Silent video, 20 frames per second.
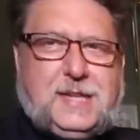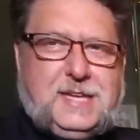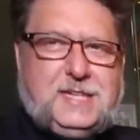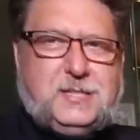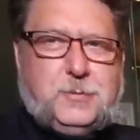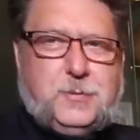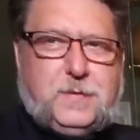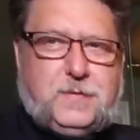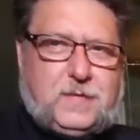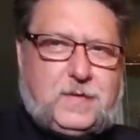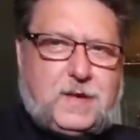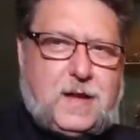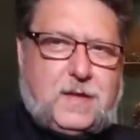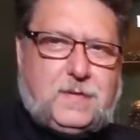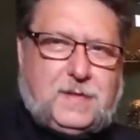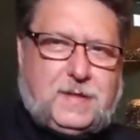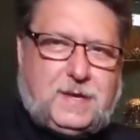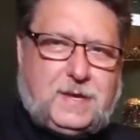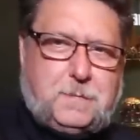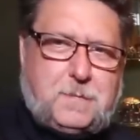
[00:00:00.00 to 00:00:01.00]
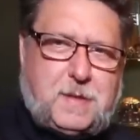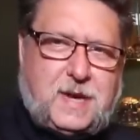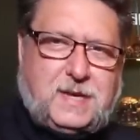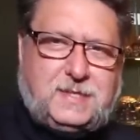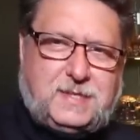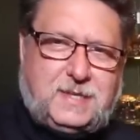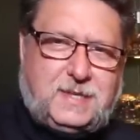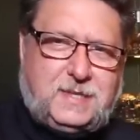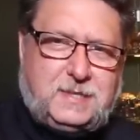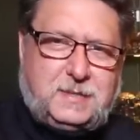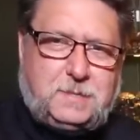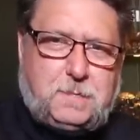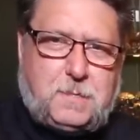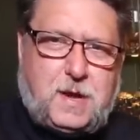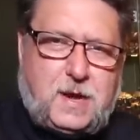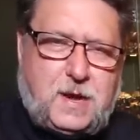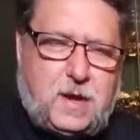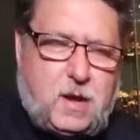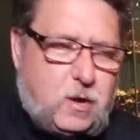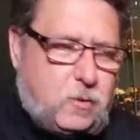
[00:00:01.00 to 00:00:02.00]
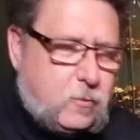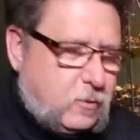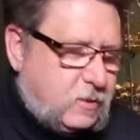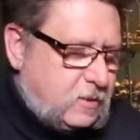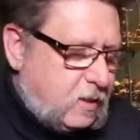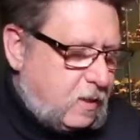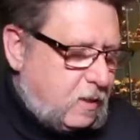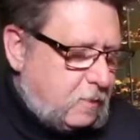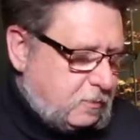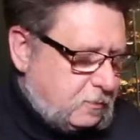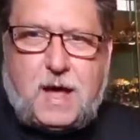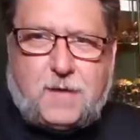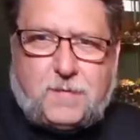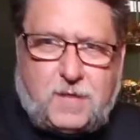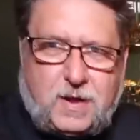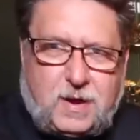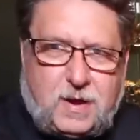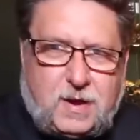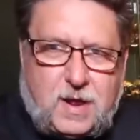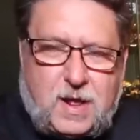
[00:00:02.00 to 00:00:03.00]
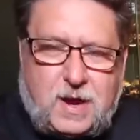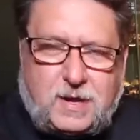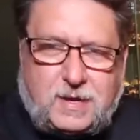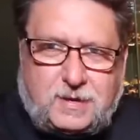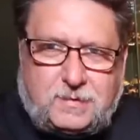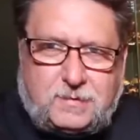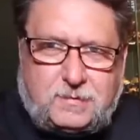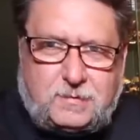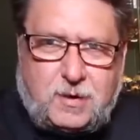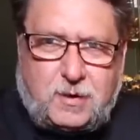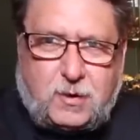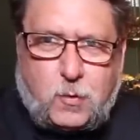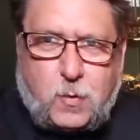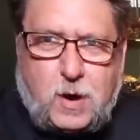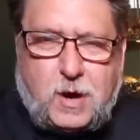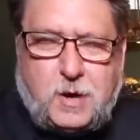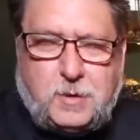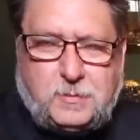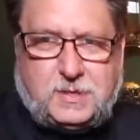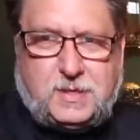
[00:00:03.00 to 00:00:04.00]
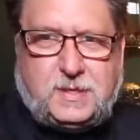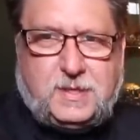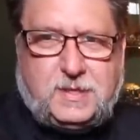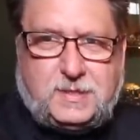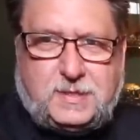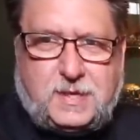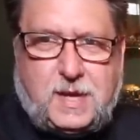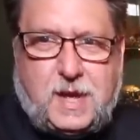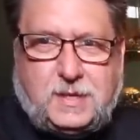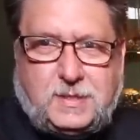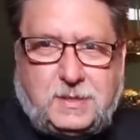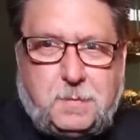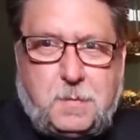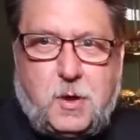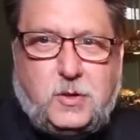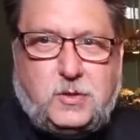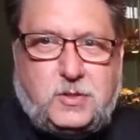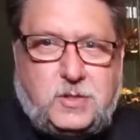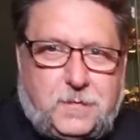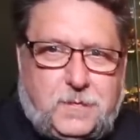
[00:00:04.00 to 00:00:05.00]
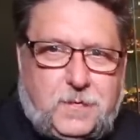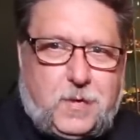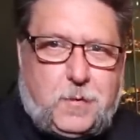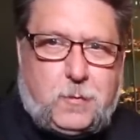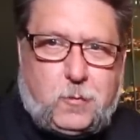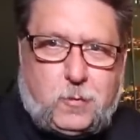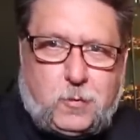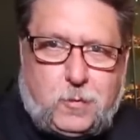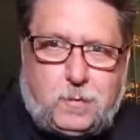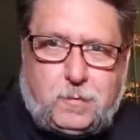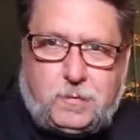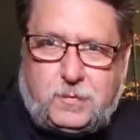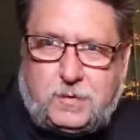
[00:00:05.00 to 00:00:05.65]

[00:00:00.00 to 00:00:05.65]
least, we've got the Pisces by Aquatop. I've had a lot of aquariums in this size. Most of them were